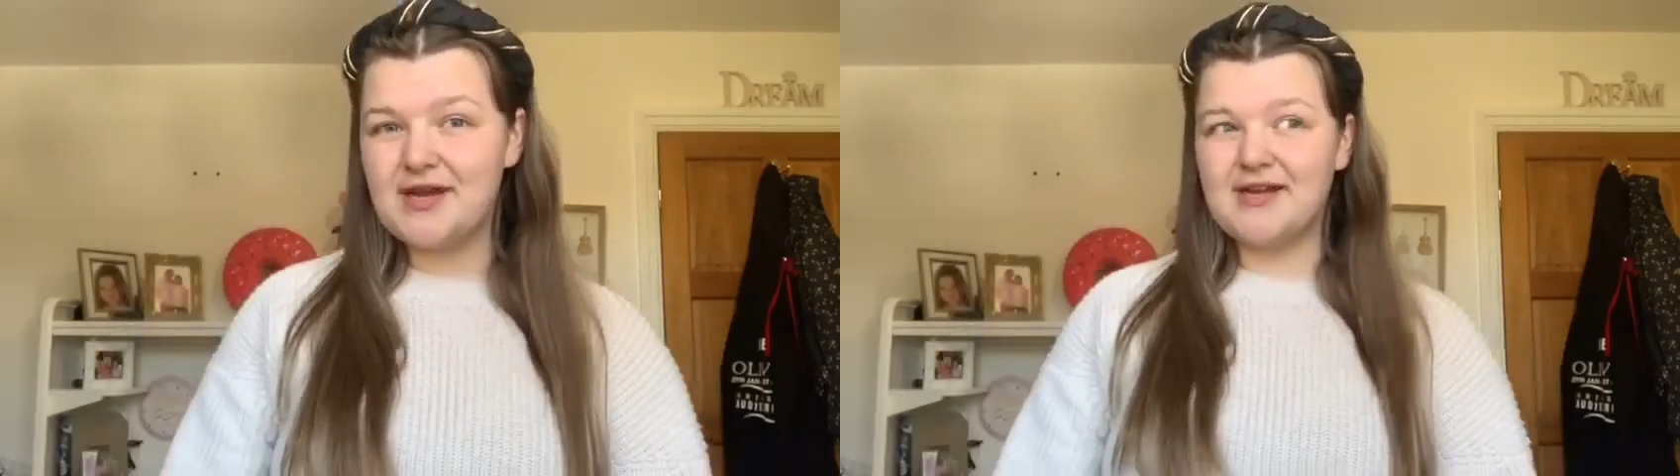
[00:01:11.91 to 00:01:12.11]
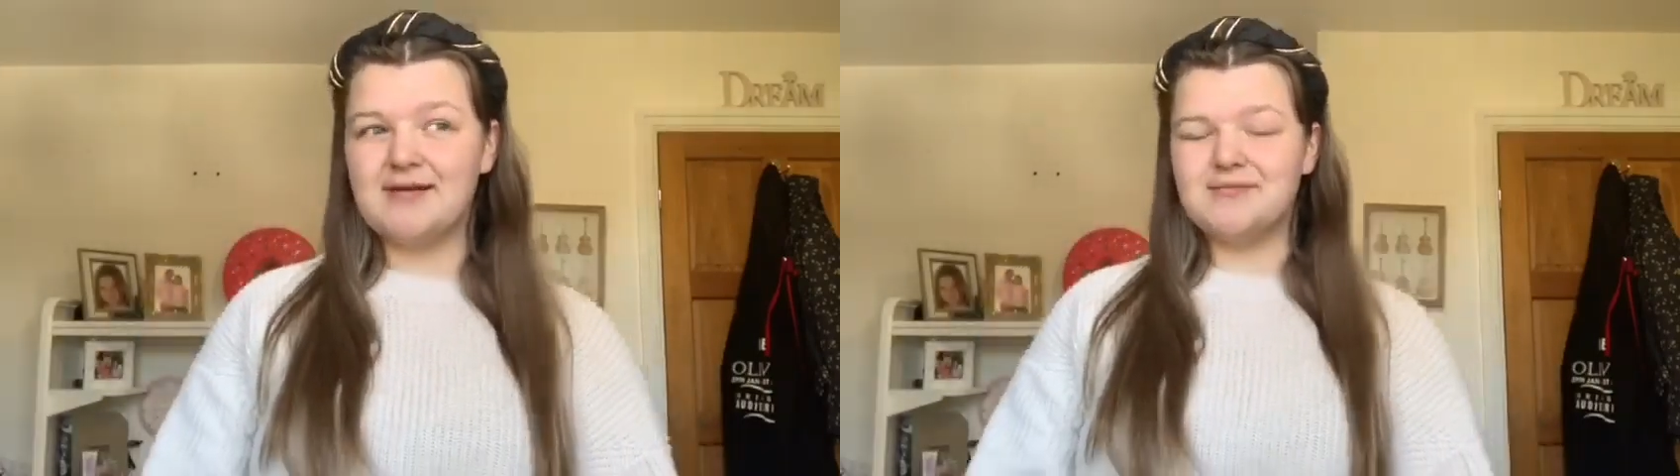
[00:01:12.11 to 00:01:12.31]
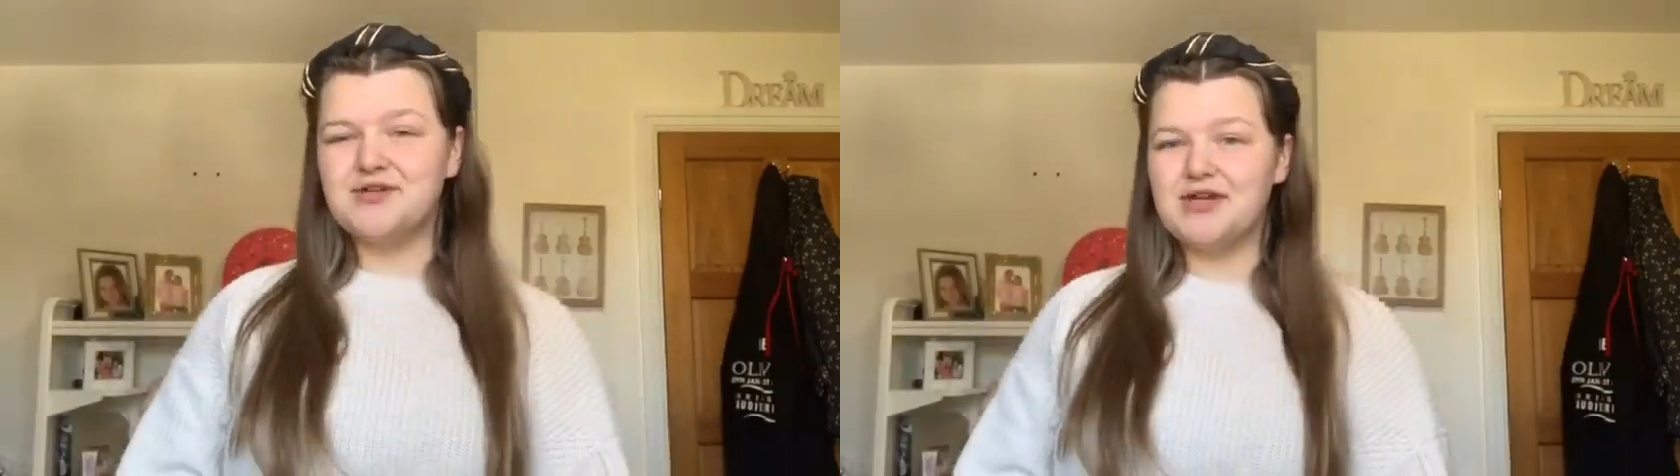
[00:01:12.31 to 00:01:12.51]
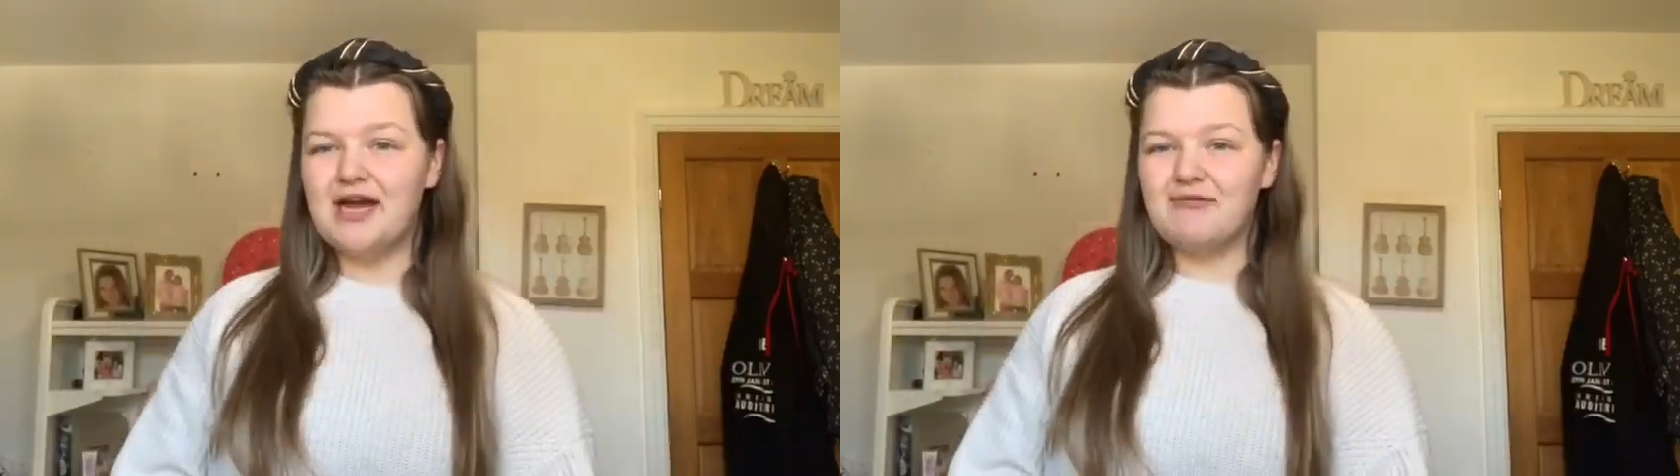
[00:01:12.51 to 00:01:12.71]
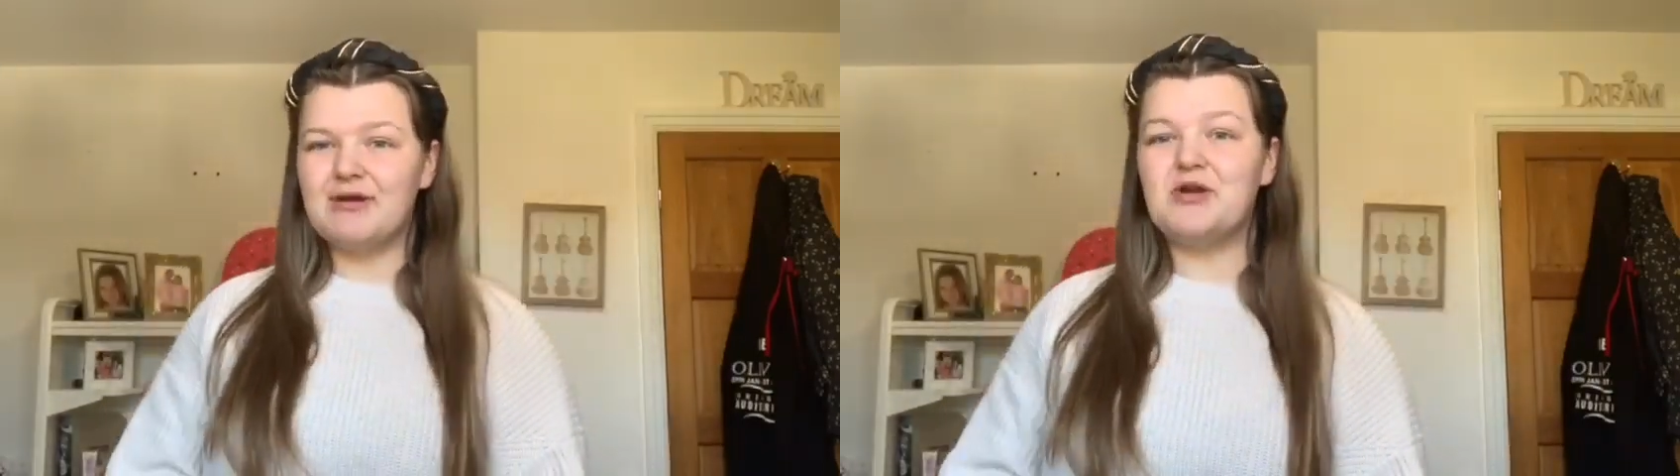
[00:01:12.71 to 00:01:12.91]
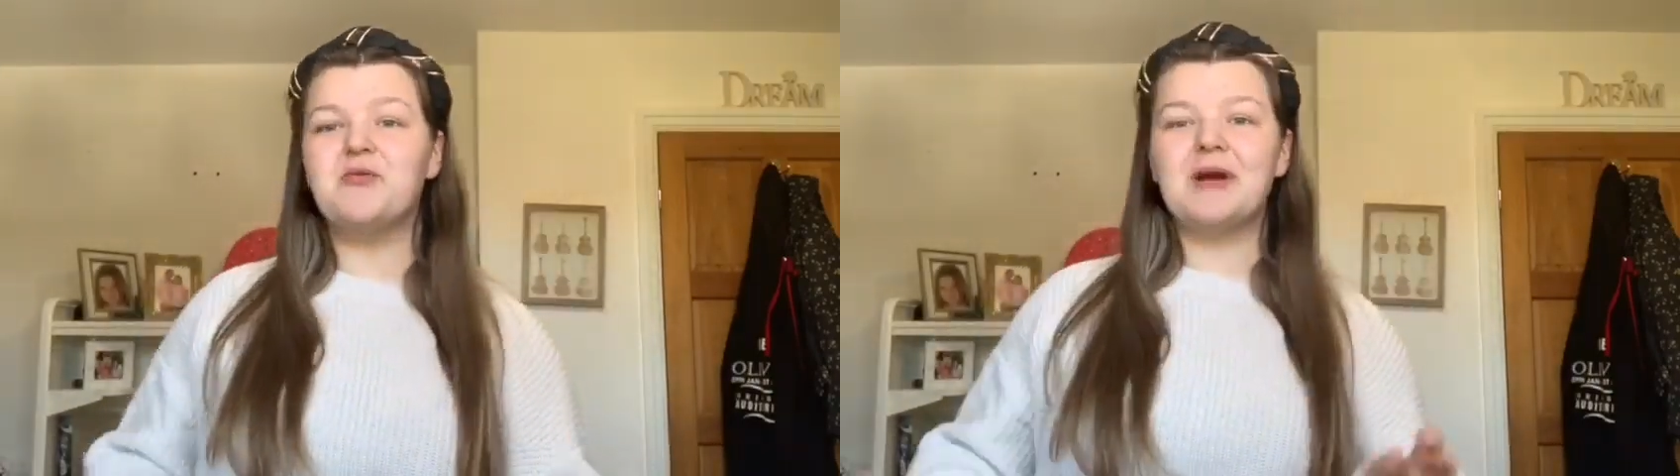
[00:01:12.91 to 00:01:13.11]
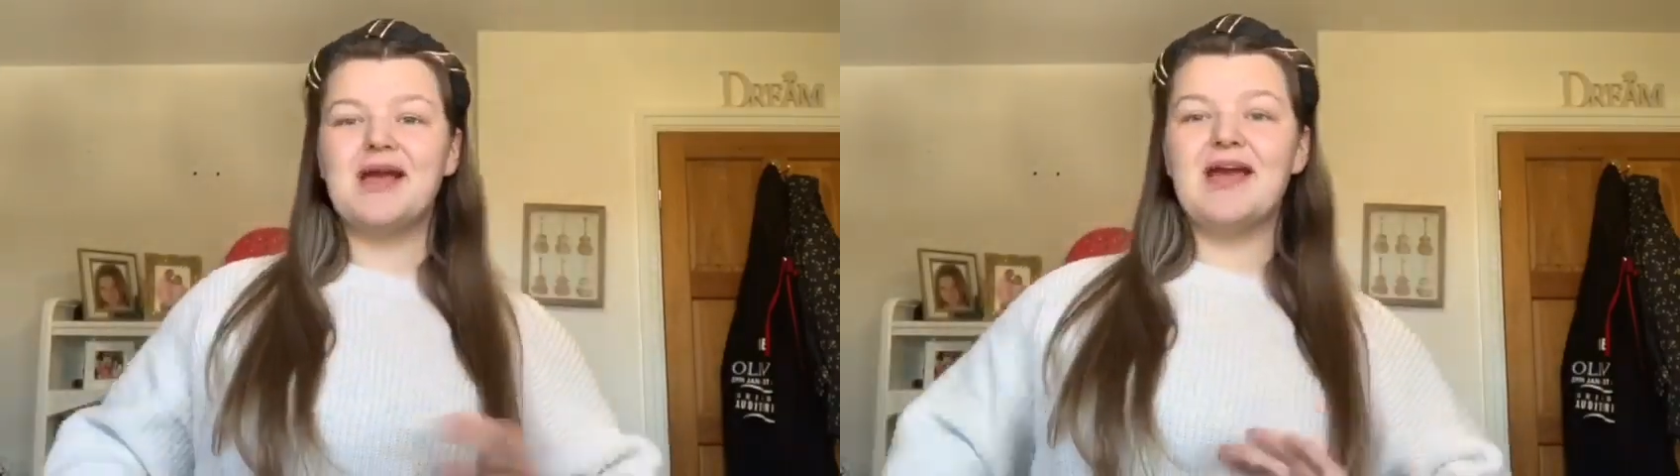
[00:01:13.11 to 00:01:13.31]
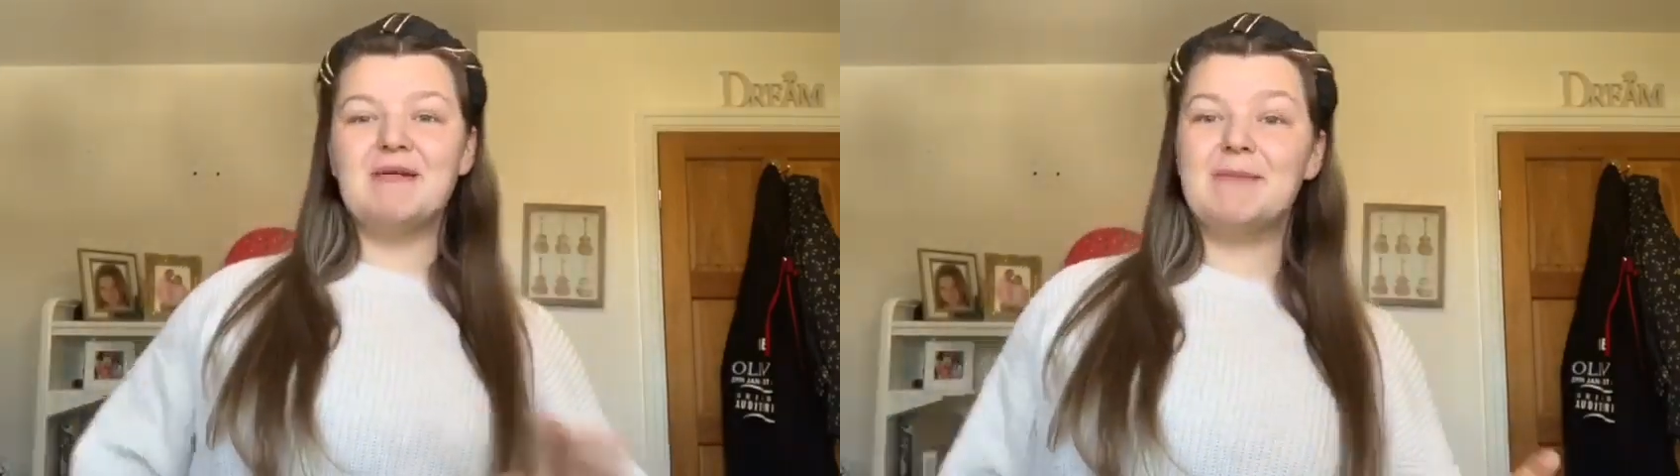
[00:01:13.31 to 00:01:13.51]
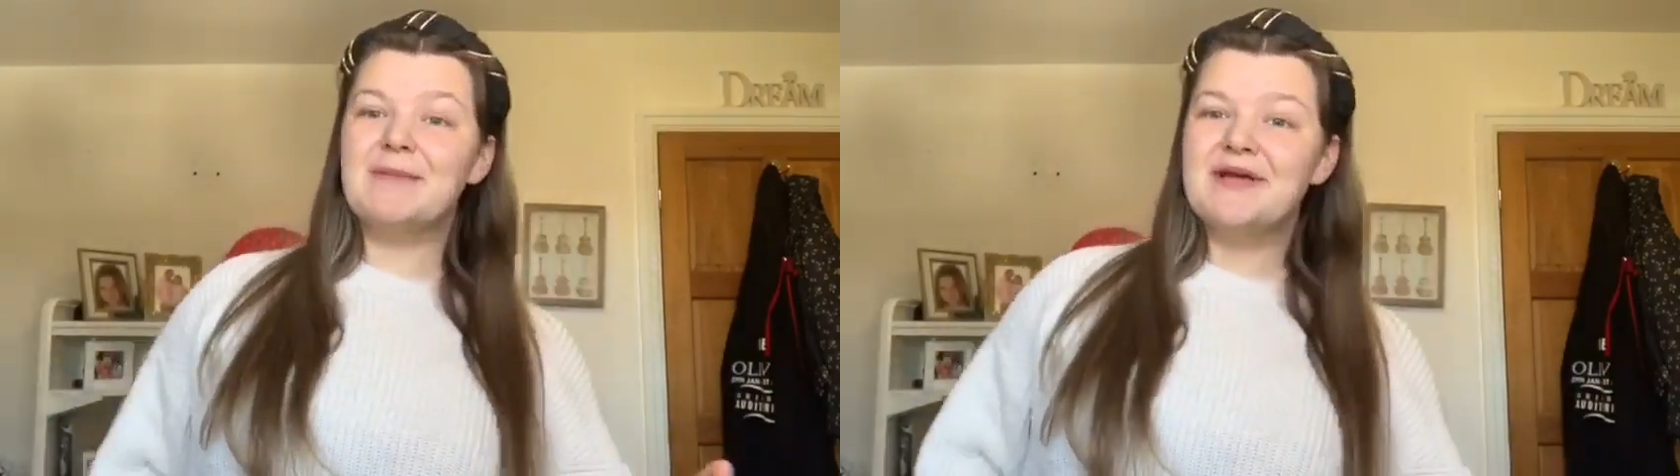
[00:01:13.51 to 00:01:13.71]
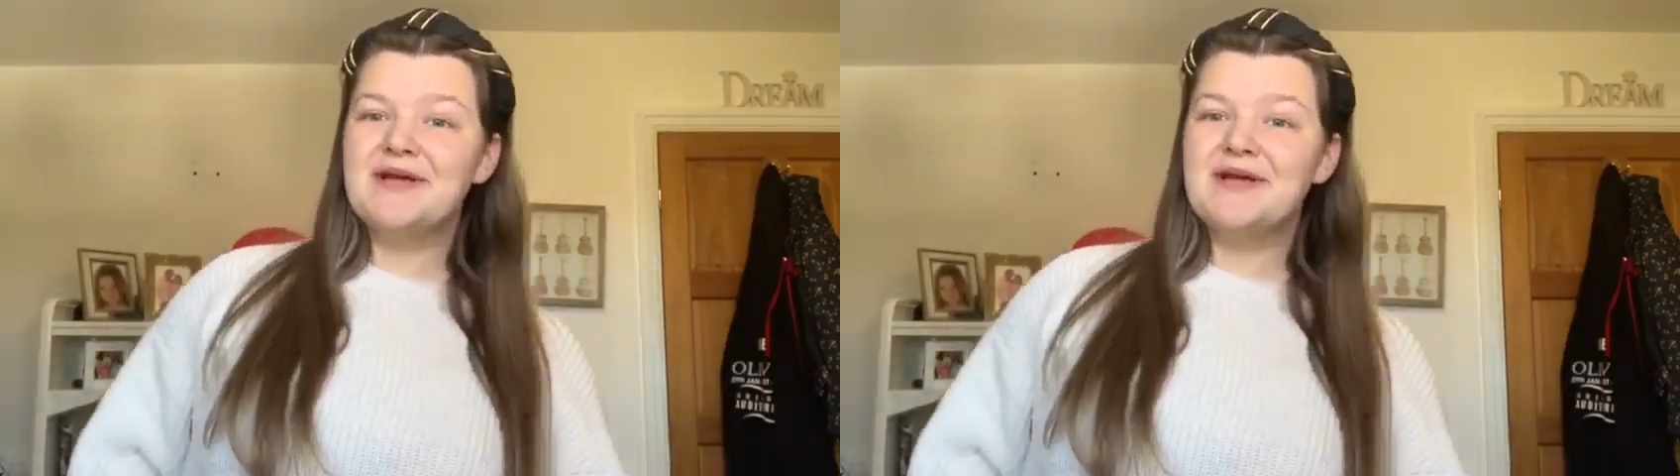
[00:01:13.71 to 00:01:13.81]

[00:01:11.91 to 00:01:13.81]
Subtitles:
and I'm trying to like really up my game.